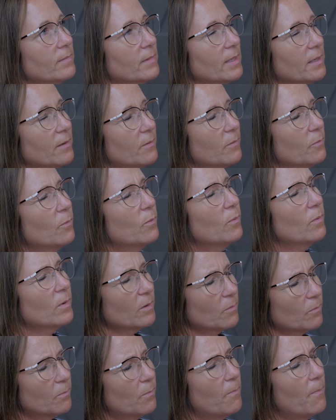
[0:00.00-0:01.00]

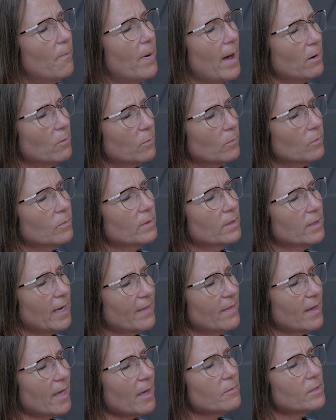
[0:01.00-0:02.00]

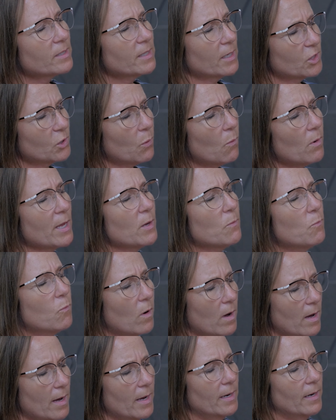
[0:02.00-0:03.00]
think I was like
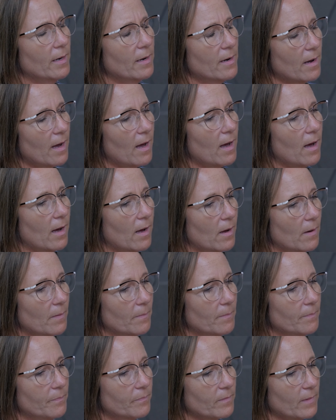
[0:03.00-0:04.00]
21,
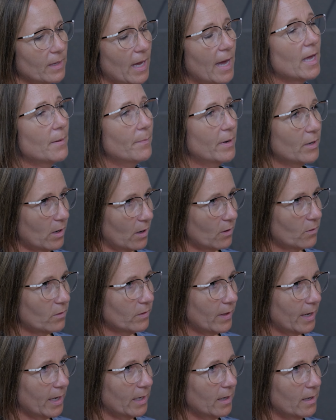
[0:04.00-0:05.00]
I had my daughter
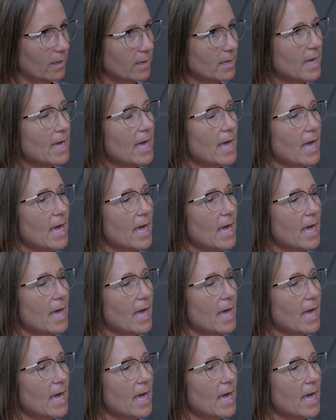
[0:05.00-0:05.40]
Elena,